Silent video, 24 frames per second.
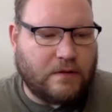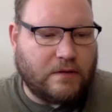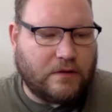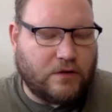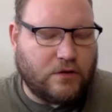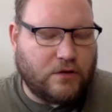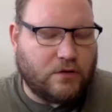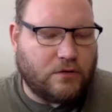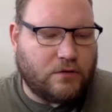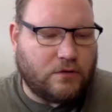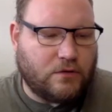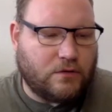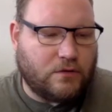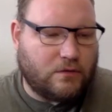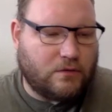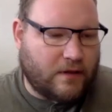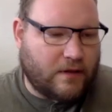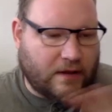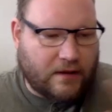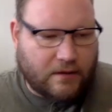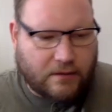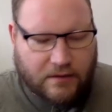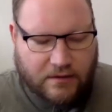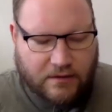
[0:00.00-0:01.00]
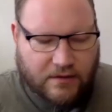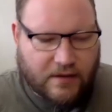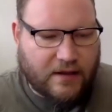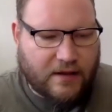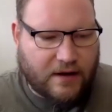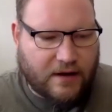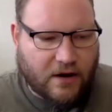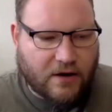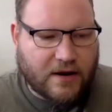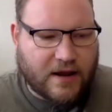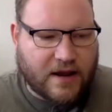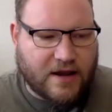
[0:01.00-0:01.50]

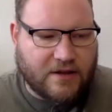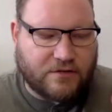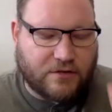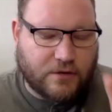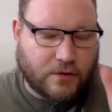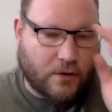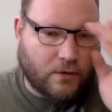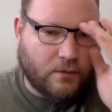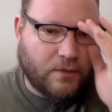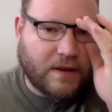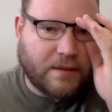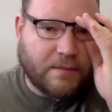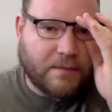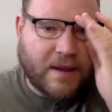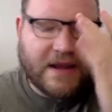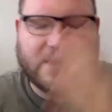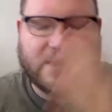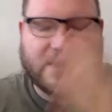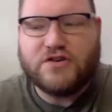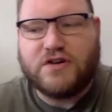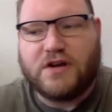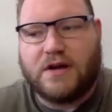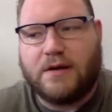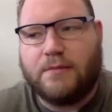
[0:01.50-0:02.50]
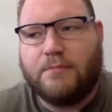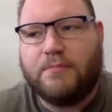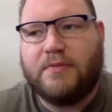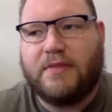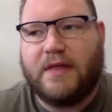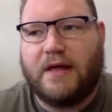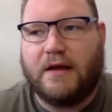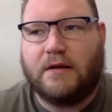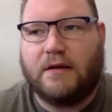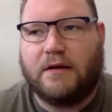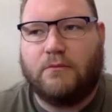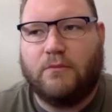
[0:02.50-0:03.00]
in our case, you know, we can make a chip
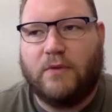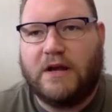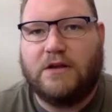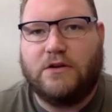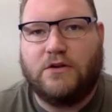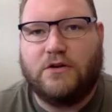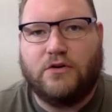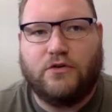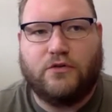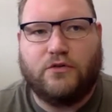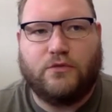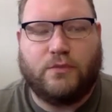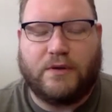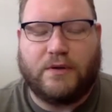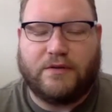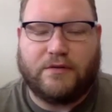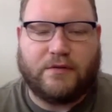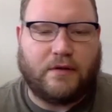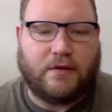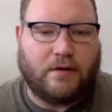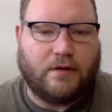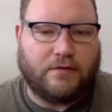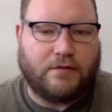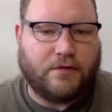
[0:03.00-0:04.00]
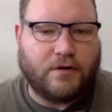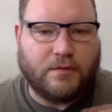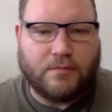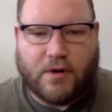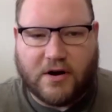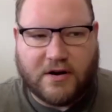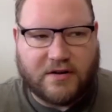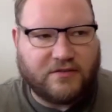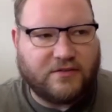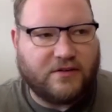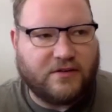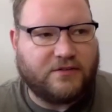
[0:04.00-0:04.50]
that we can use with
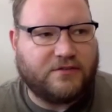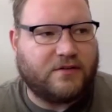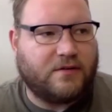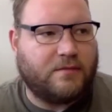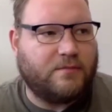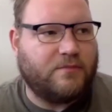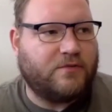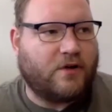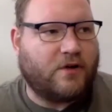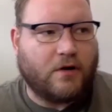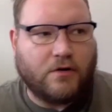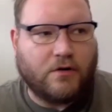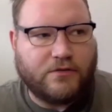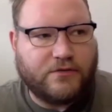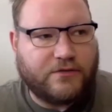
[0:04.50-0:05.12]
third-party systems, our own